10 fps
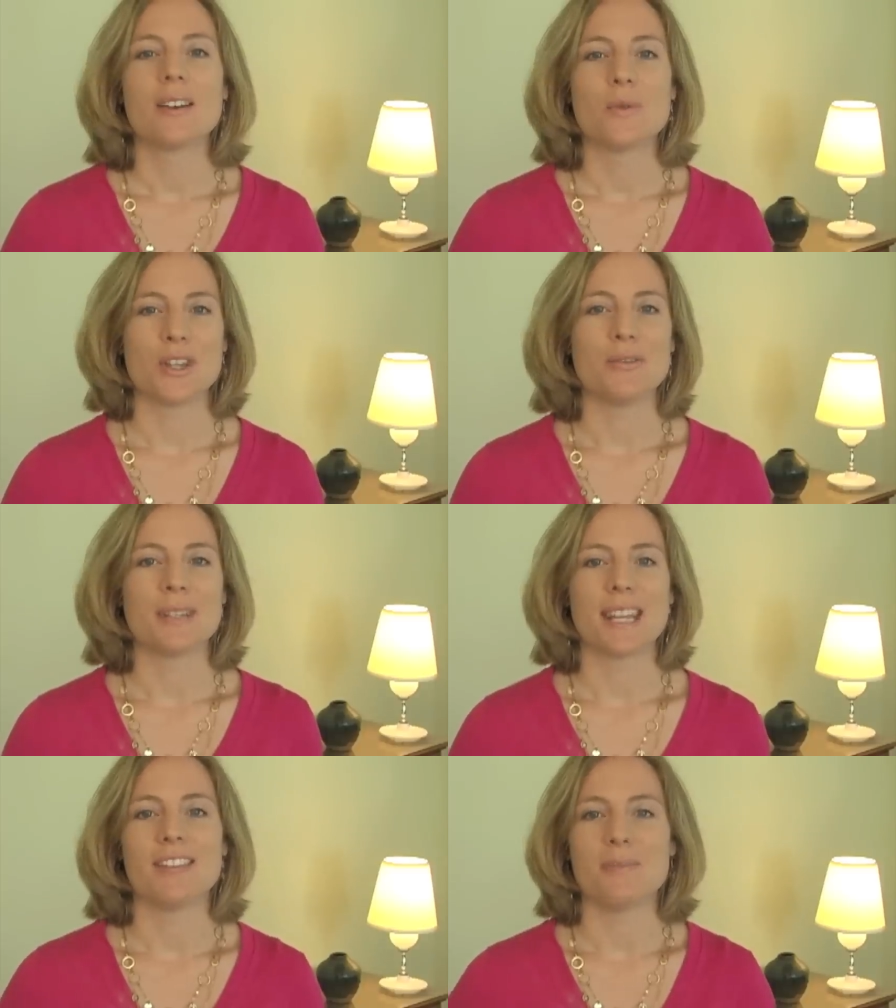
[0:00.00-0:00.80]
when you
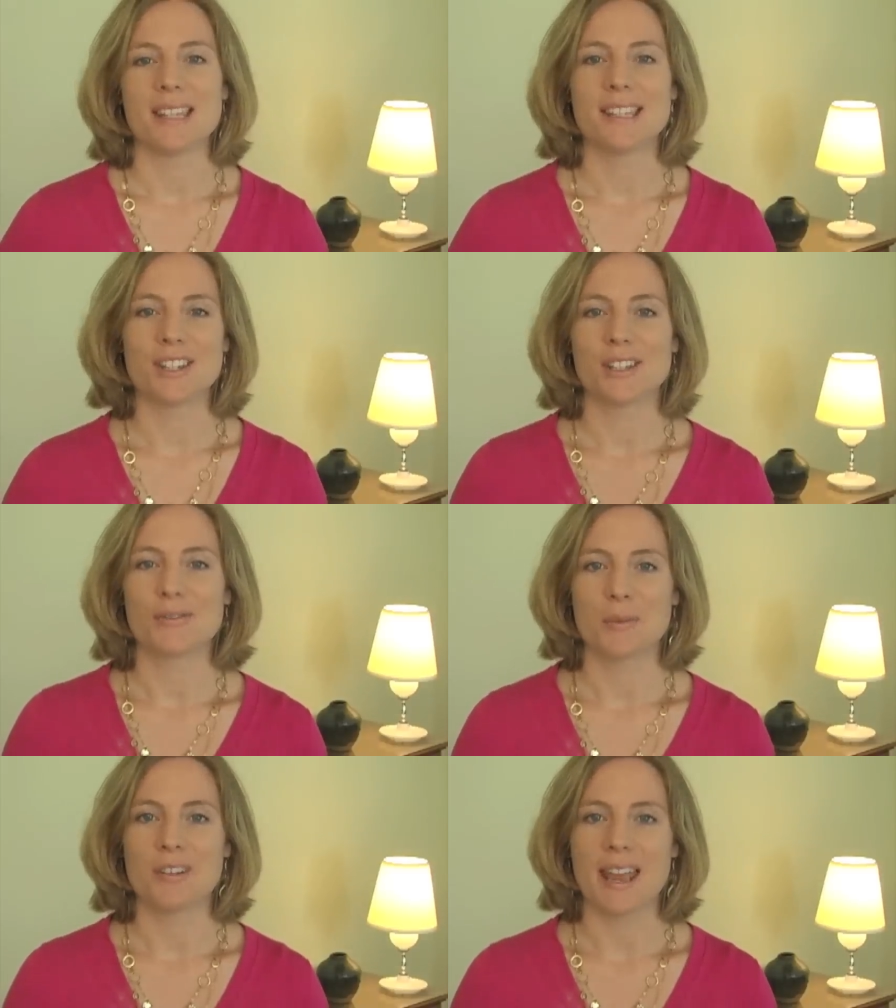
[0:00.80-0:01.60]
receive messages
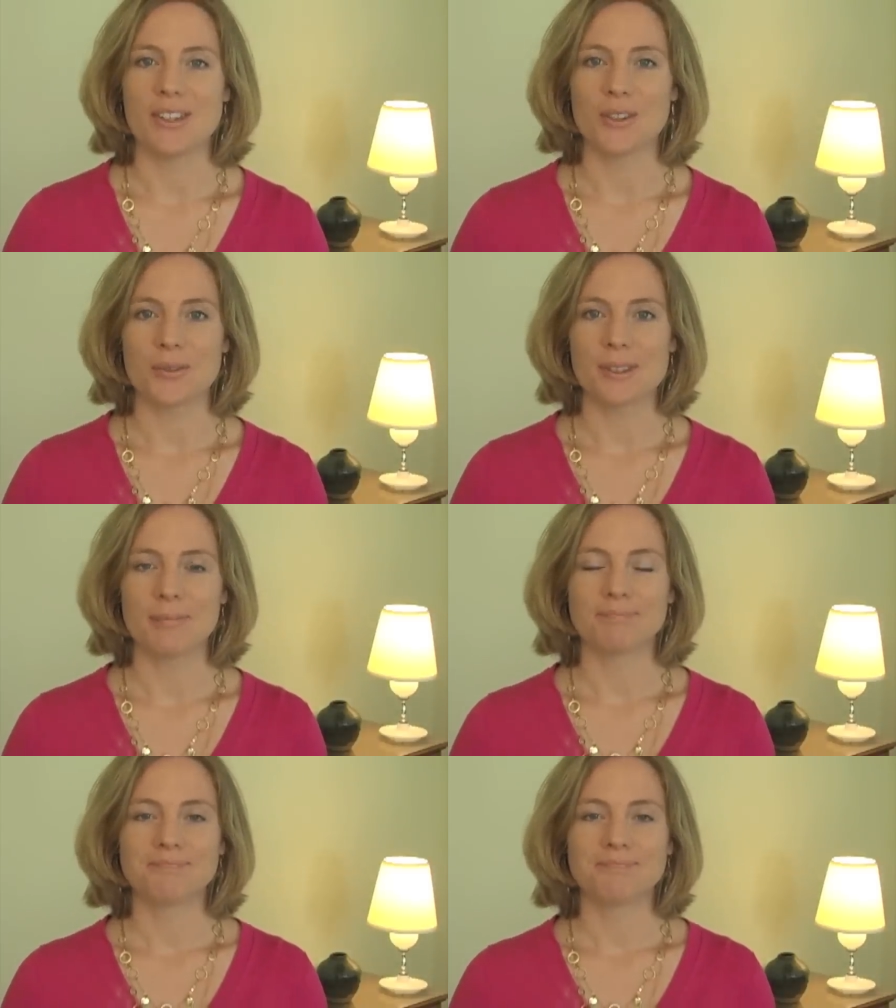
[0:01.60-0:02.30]
from your angels.